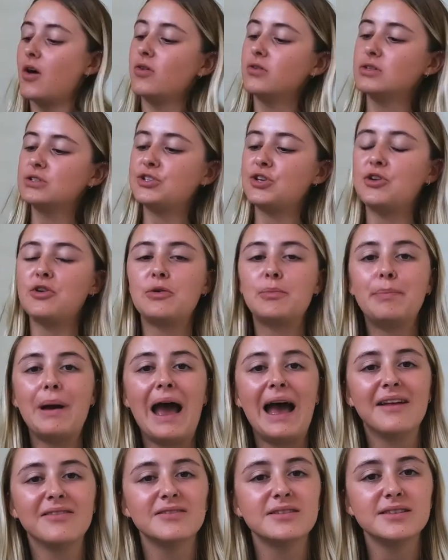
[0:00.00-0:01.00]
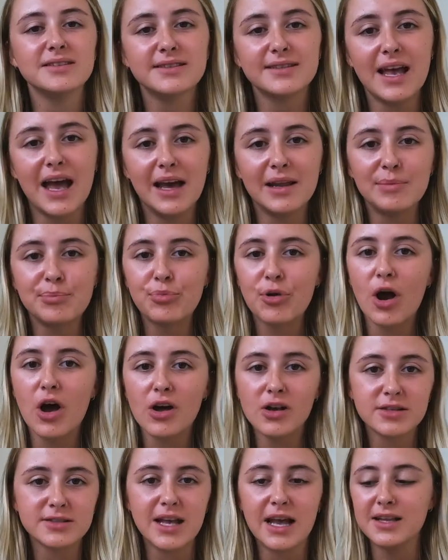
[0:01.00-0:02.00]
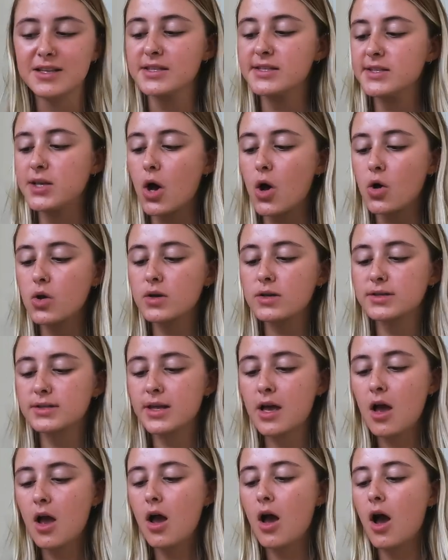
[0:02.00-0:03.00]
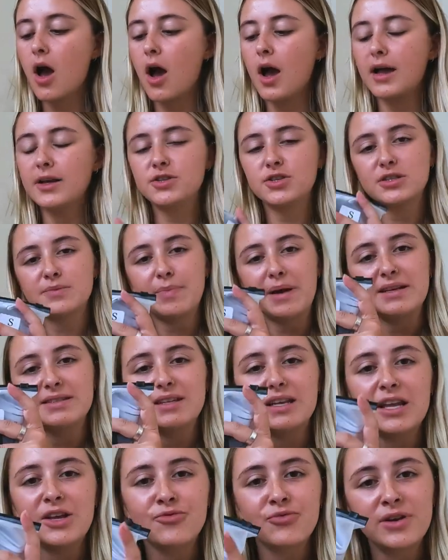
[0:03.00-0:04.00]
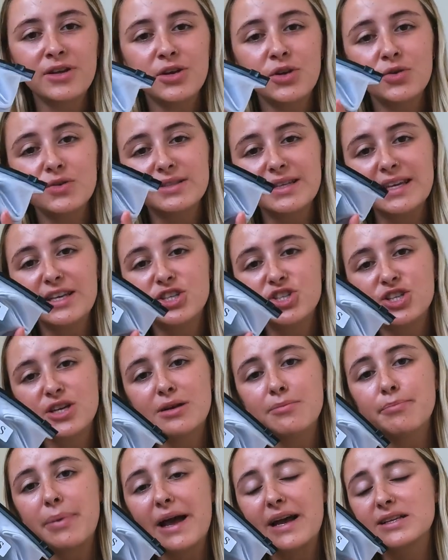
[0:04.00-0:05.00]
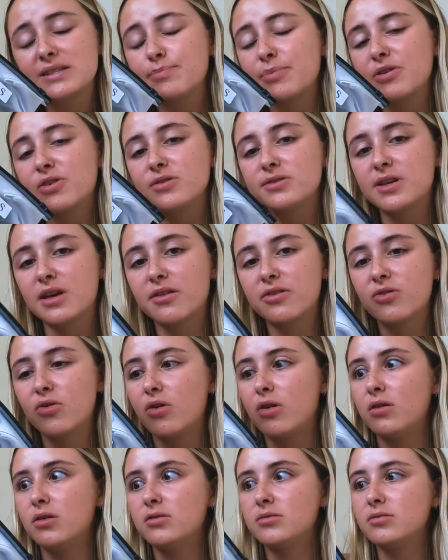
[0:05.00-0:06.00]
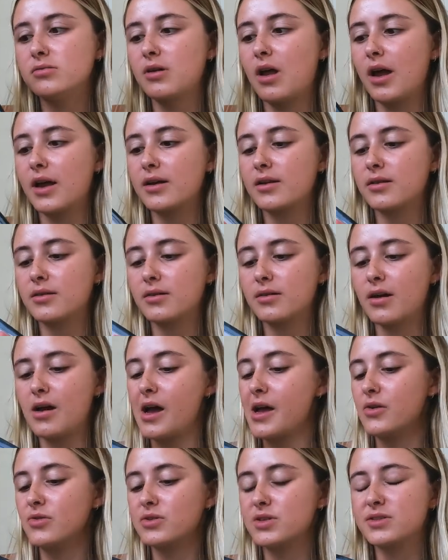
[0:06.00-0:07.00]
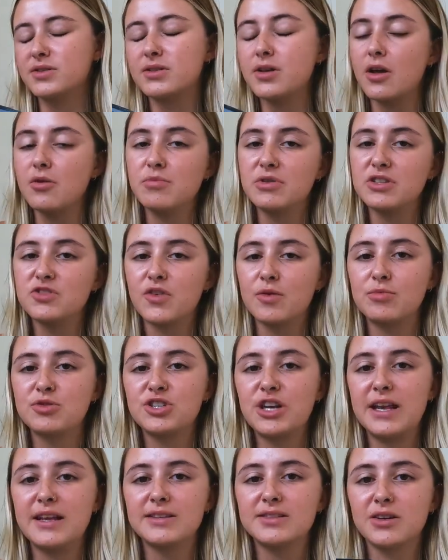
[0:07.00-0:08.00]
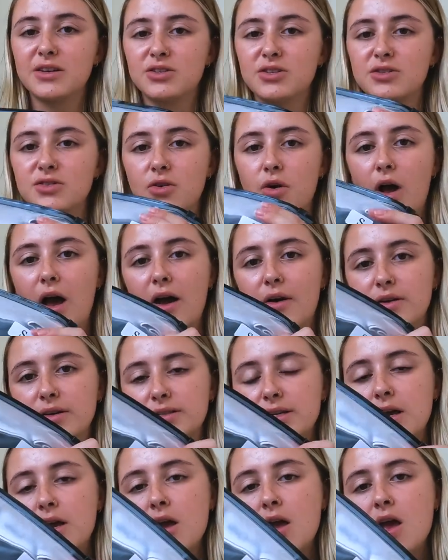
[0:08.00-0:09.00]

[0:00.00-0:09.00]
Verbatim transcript: onto pants and bras and socks. I just basically reused these SHEIN bags because I thought, like, I ordered so much from SHEIN, so I just thought I would